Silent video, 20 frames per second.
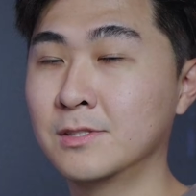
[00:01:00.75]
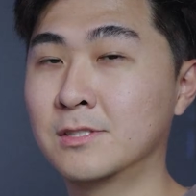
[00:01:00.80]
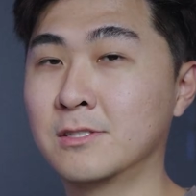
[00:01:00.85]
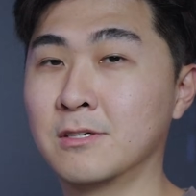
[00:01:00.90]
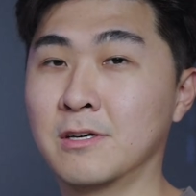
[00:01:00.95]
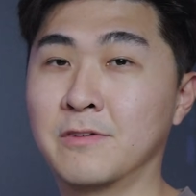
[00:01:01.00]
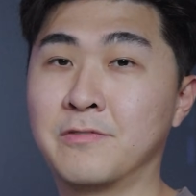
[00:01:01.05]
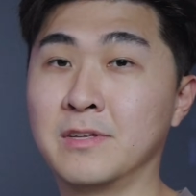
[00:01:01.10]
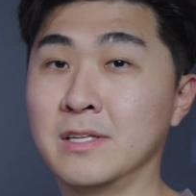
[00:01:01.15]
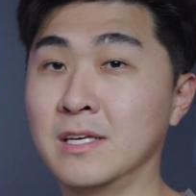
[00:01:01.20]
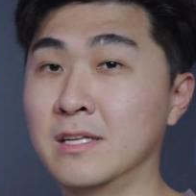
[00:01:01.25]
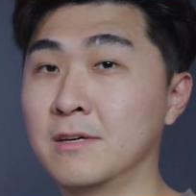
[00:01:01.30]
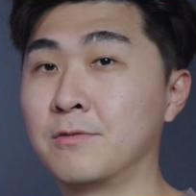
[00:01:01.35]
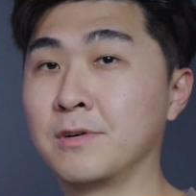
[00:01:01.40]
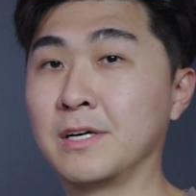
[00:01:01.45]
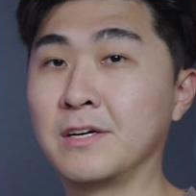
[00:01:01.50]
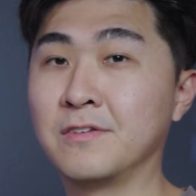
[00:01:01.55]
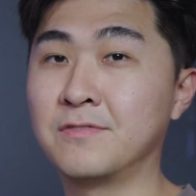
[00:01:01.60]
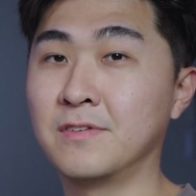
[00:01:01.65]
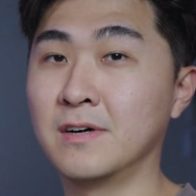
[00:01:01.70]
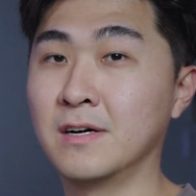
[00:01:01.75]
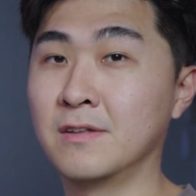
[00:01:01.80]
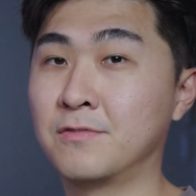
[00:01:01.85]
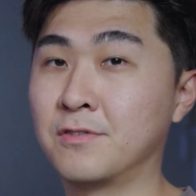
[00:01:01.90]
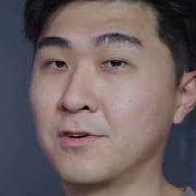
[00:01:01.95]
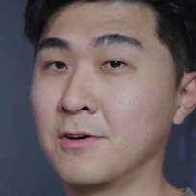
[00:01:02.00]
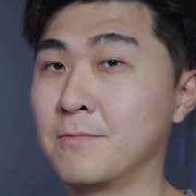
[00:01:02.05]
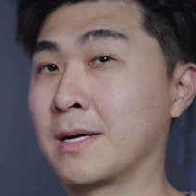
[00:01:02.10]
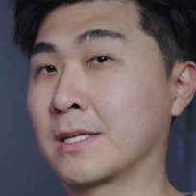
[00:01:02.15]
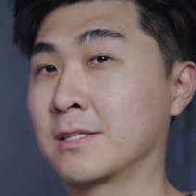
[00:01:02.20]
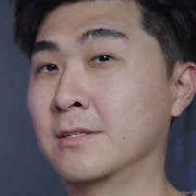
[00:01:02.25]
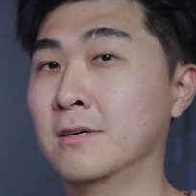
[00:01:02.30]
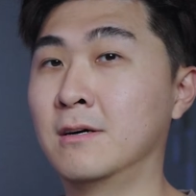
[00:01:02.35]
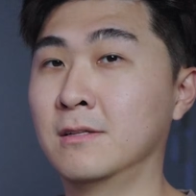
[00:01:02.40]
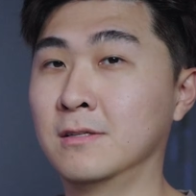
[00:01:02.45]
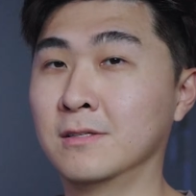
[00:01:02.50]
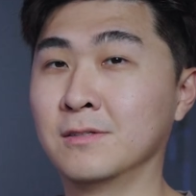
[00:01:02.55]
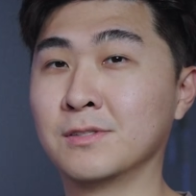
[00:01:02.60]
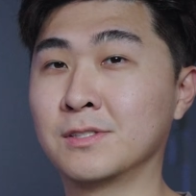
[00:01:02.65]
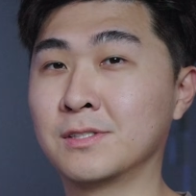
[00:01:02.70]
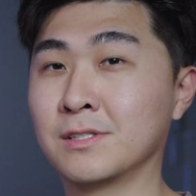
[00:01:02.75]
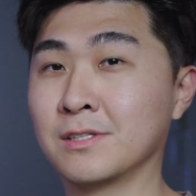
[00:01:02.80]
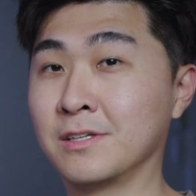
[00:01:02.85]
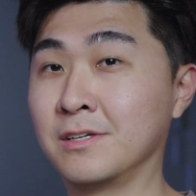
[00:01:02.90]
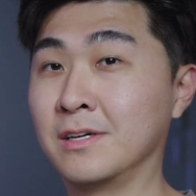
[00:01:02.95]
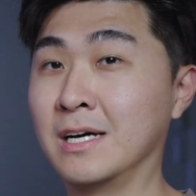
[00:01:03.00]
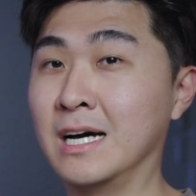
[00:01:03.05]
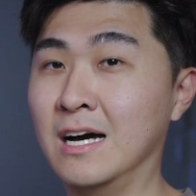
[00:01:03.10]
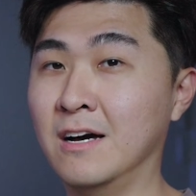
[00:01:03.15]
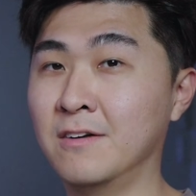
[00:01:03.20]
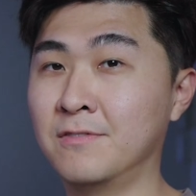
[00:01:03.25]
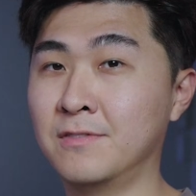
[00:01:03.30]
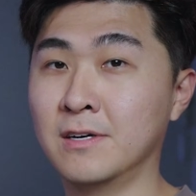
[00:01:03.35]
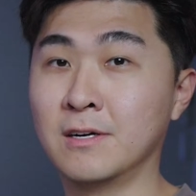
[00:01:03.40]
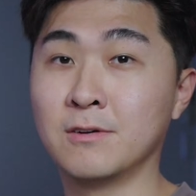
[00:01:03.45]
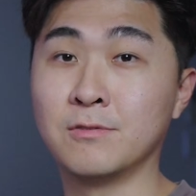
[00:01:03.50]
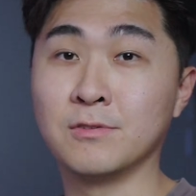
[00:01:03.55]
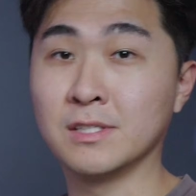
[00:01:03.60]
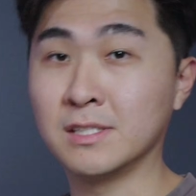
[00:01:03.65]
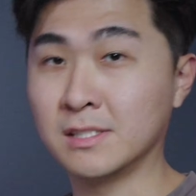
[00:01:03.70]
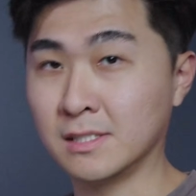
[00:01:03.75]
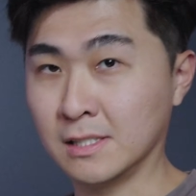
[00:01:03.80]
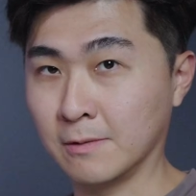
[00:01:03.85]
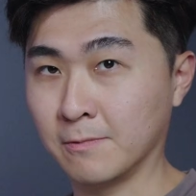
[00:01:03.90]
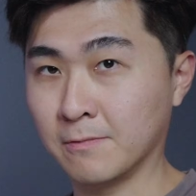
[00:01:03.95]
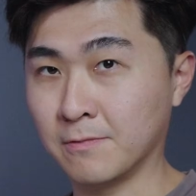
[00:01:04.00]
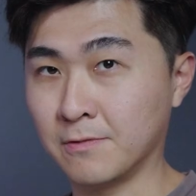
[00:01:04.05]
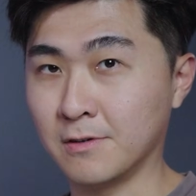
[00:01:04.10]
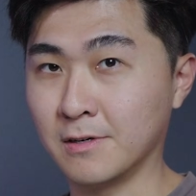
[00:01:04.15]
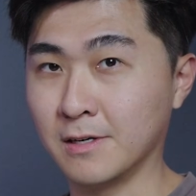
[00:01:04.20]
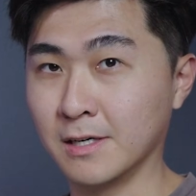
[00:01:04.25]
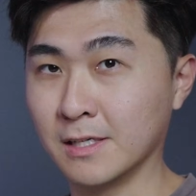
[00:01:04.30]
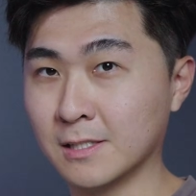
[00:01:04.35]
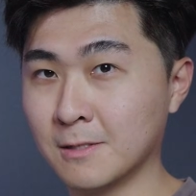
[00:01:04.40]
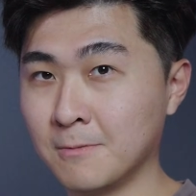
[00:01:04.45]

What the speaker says: So if you need a refund for your McDonald's, you have a receipt for it.